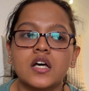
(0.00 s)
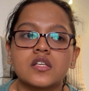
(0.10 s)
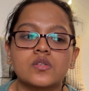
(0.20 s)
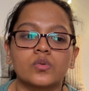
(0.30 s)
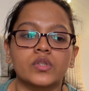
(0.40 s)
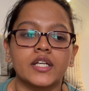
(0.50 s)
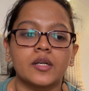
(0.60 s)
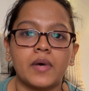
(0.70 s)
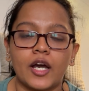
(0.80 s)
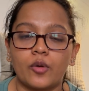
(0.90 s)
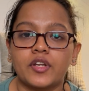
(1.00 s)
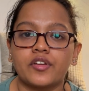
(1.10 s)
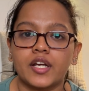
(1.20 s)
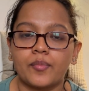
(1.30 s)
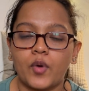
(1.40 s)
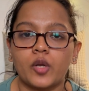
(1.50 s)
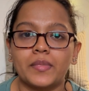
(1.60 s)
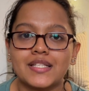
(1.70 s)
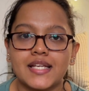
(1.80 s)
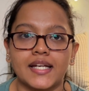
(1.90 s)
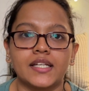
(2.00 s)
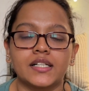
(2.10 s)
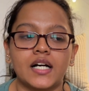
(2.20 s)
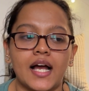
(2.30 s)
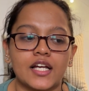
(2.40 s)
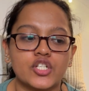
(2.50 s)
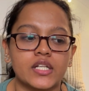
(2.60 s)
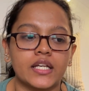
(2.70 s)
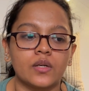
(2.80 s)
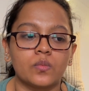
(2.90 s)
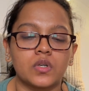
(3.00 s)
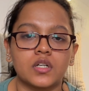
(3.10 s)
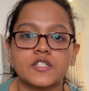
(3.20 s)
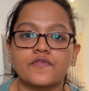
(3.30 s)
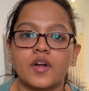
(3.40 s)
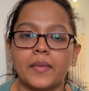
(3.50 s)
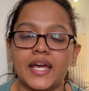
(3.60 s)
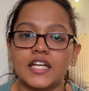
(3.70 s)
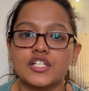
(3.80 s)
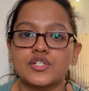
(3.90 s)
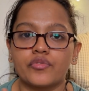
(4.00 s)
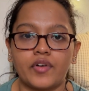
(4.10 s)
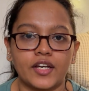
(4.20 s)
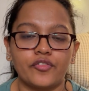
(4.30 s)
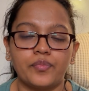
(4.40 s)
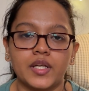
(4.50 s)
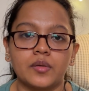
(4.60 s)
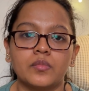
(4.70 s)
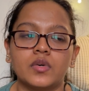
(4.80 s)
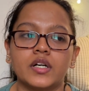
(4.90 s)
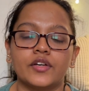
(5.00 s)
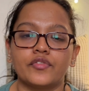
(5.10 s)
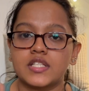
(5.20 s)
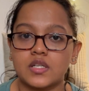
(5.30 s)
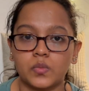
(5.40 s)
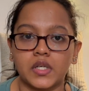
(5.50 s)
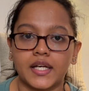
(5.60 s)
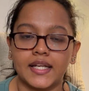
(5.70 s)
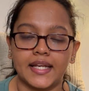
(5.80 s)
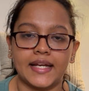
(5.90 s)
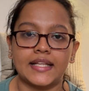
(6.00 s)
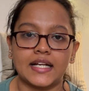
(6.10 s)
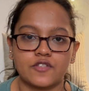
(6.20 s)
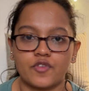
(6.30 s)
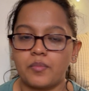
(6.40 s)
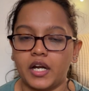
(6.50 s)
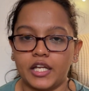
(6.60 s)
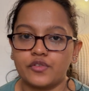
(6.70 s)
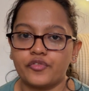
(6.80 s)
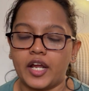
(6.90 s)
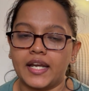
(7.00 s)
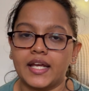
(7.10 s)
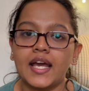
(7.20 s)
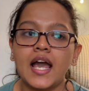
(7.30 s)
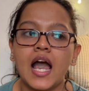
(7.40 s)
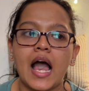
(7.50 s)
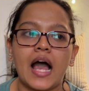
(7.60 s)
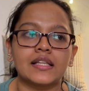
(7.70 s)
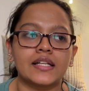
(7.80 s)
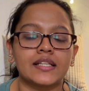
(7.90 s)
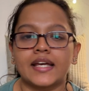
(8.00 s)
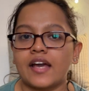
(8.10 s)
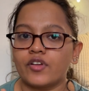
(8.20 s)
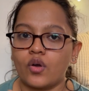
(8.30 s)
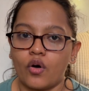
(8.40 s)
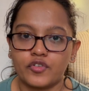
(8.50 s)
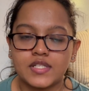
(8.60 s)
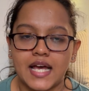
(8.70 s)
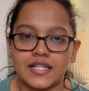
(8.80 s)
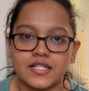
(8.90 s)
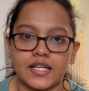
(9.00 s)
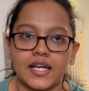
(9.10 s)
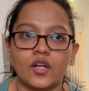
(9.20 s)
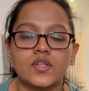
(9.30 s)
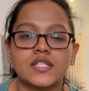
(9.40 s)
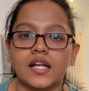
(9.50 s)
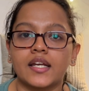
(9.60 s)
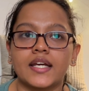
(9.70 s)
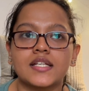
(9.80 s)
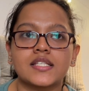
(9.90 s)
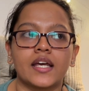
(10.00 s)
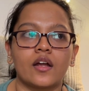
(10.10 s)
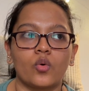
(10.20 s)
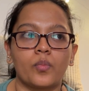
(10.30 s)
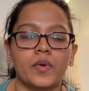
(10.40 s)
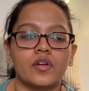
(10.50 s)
So the biometric appointment center actually works from 8 to 5 p.m. if it's a working day, that is from Monday to Friday, and then they have an off on Saturday, and on Sundays they are open